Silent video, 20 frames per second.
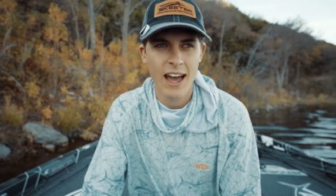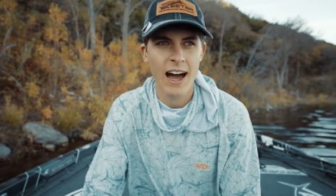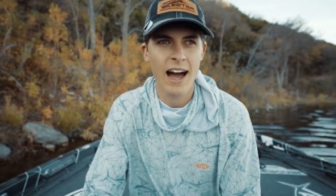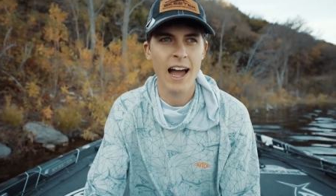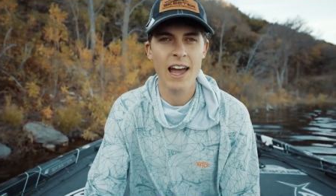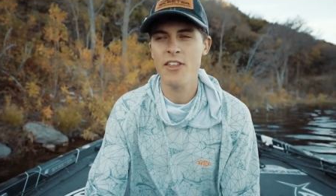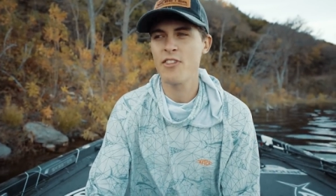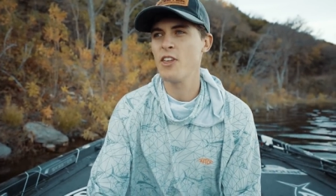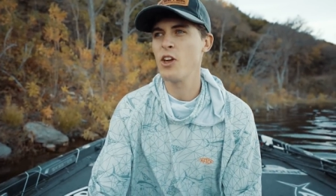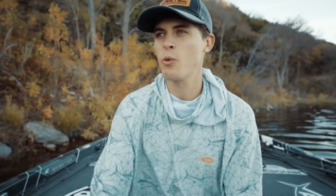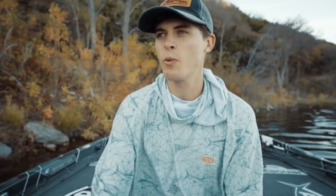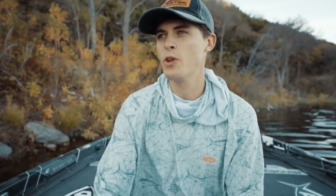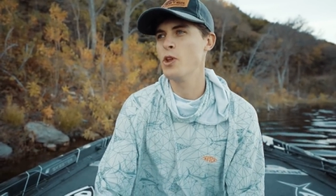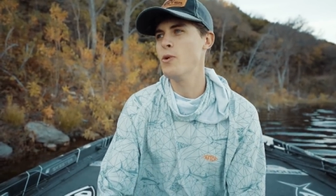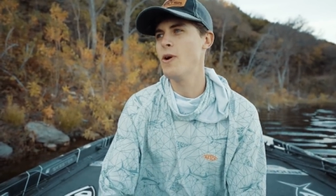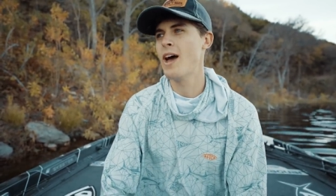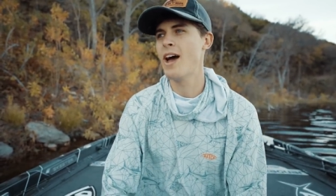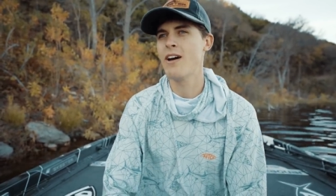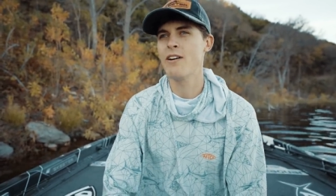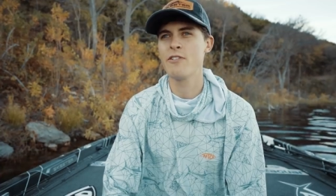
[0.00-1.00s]
I think when
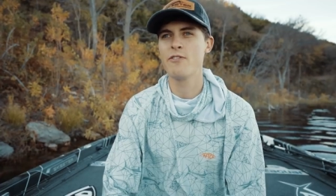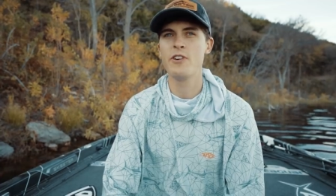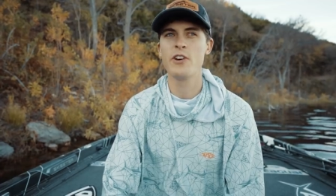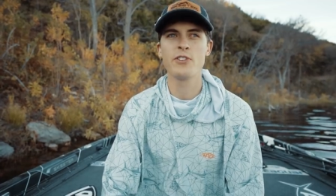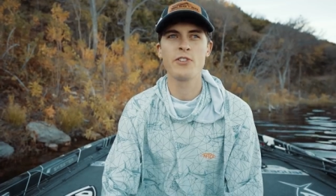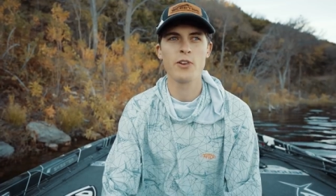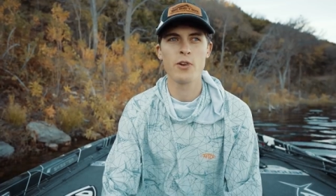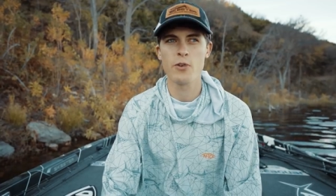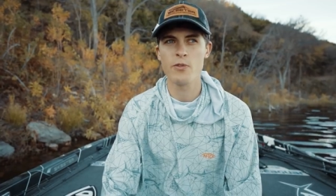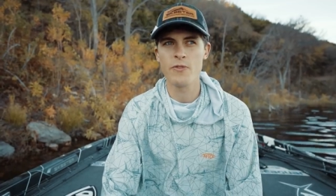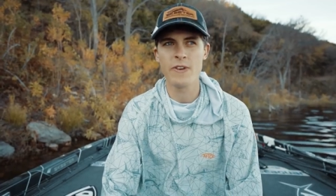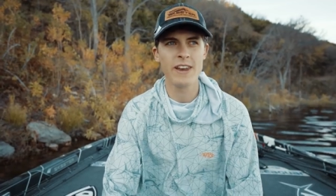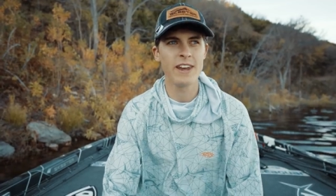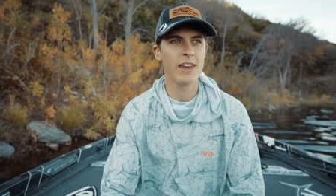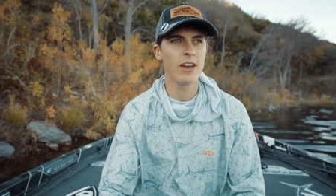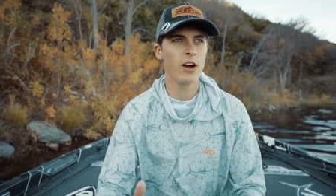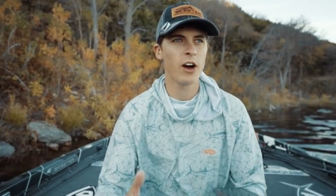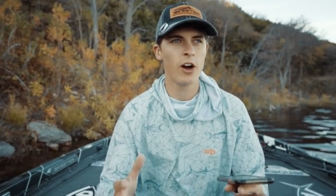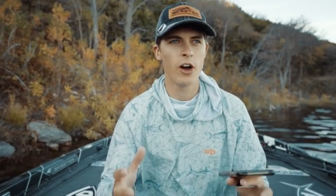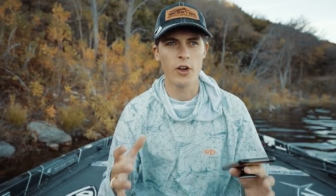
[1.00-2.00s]
you have fish that are
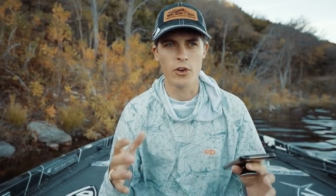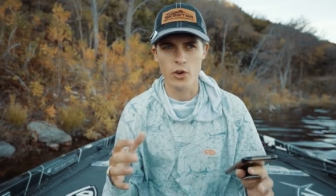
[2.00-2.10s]
feeding on,